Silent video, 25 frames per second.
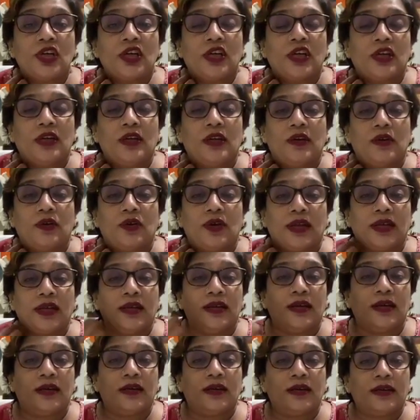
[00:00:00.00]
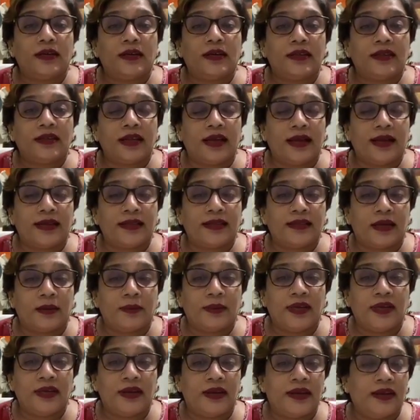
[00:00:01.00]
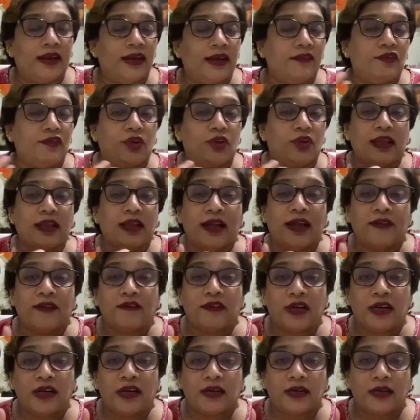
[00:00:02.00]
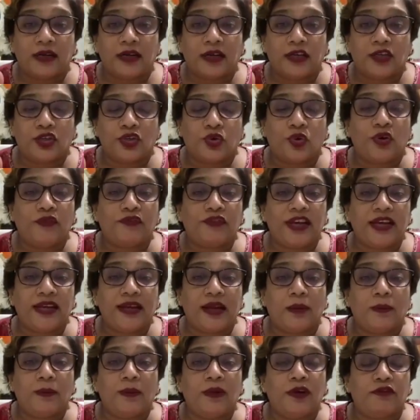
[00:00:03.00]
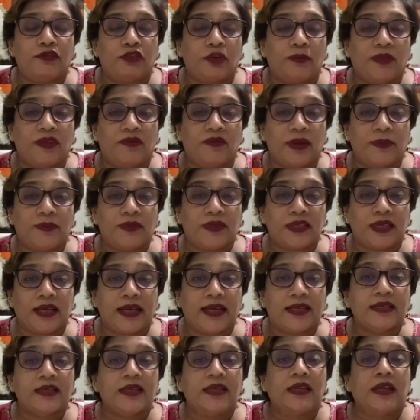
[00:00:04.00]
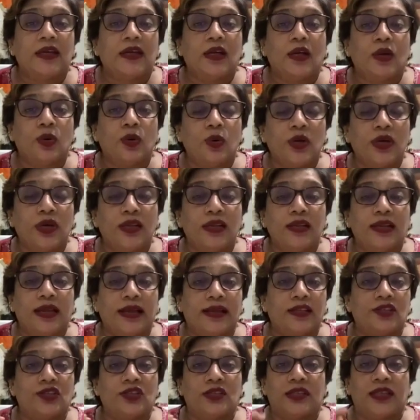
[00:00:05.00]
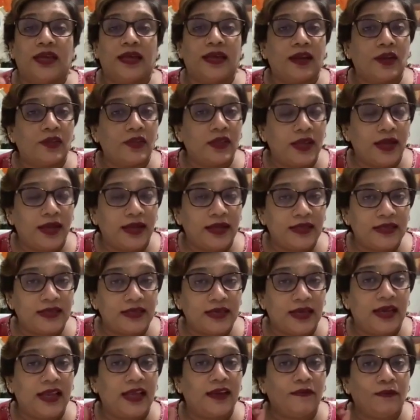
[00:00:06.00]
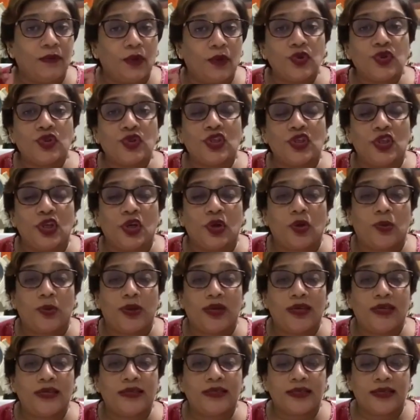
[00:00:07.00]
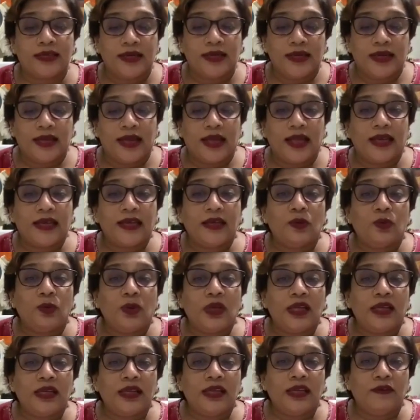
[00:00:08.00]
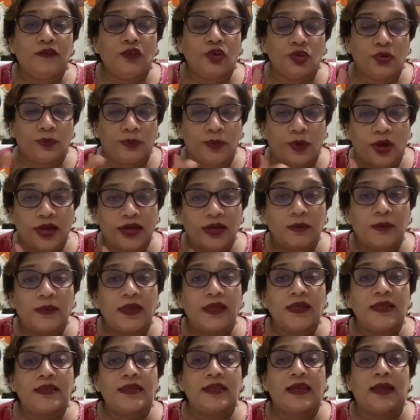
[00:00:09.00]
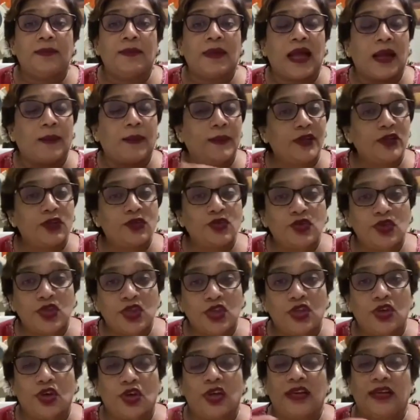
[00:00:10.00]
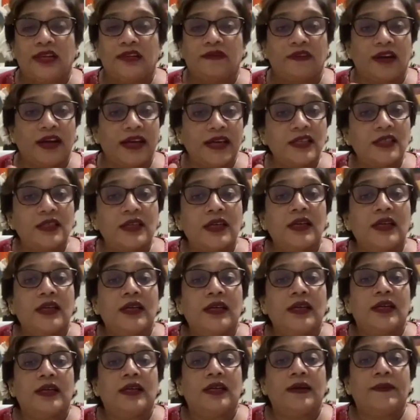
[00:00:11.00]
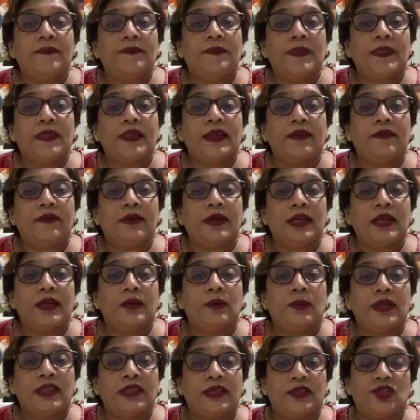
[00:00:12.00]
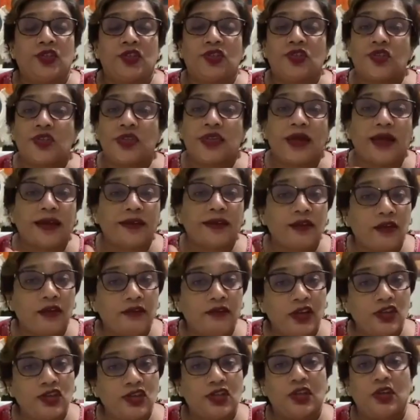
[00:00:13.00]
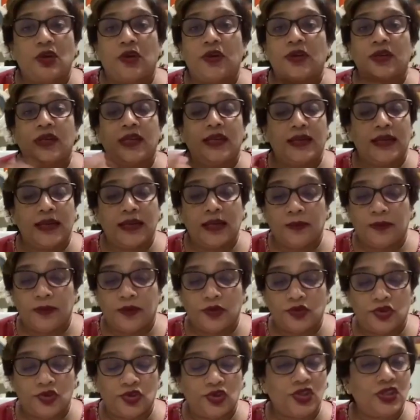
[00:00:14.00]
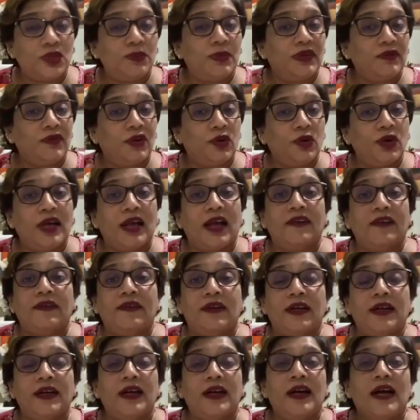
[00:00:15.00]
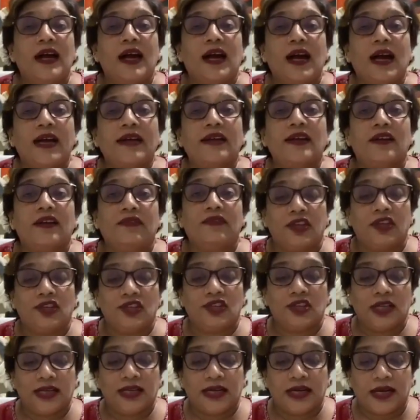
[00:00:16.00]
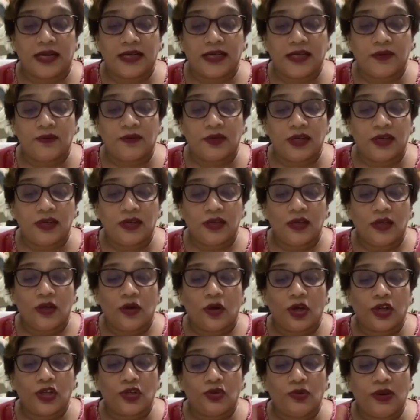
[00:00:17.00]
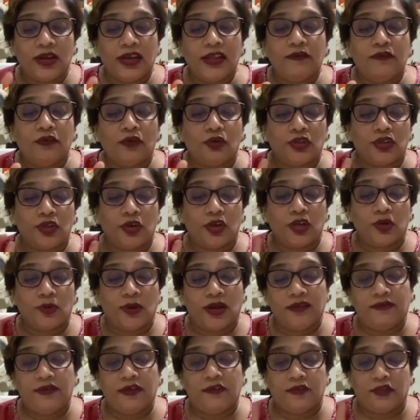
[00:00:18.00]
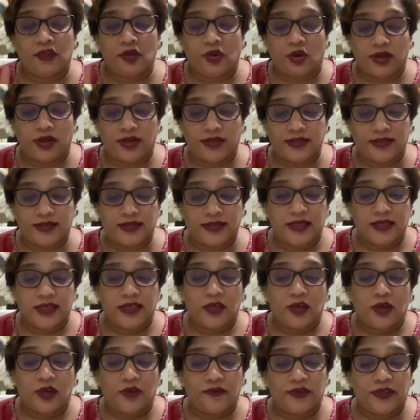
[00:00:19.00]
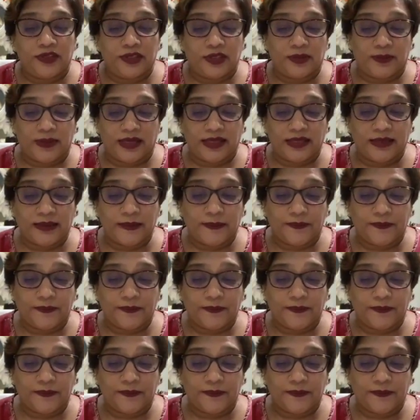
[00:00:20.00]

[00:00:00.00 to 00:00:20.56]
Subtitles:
You can at Tamira Live, you can have our toll-free number from the website, Google, and it's there on the Insta Live. Post in your queries, and we'll give you appointment. I'm happy to see your advice, whether just be Hydrafacial or need any procedures. But we're going to have a Hydrafacial Carnival on 24th and 25th August of this month.